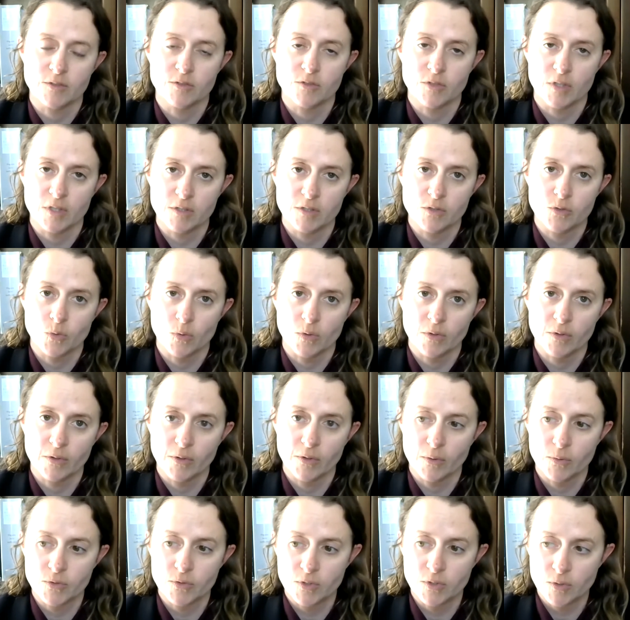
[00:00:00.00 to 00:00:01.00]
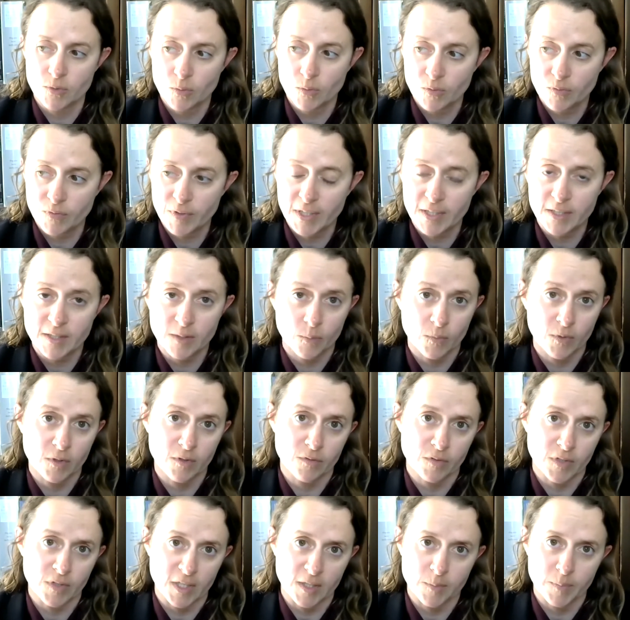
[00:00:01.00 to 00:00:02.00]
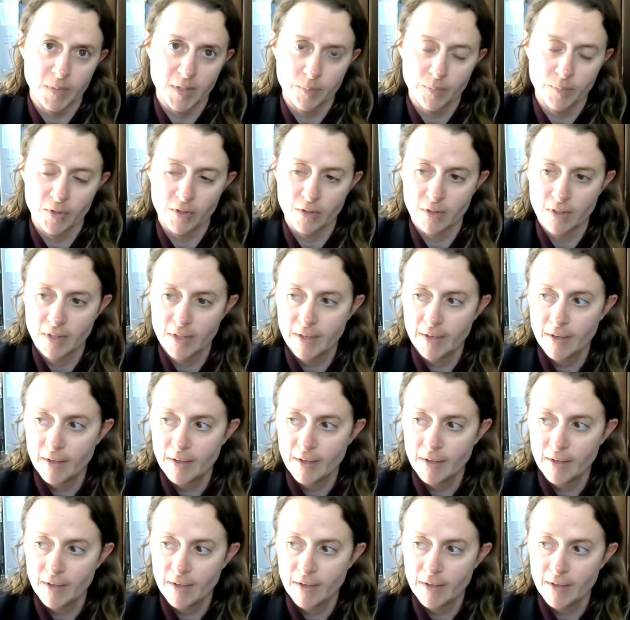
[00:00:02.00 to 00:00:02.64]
judge's order goes into effect, it would affect people